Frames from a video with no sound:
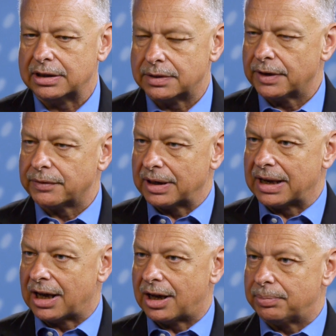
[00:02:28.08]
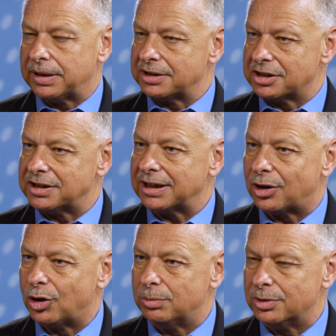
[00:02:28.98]
It's a very, very complex, it's not a
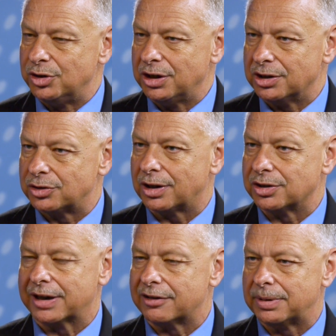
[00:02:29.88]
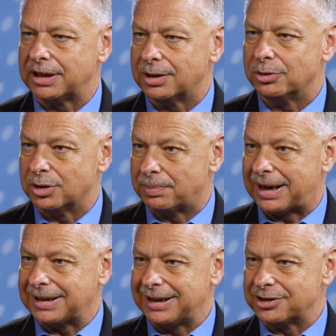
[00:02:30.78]
homogeneous structure. Everybody knows your
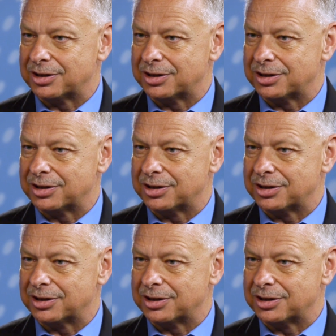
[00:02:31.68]
body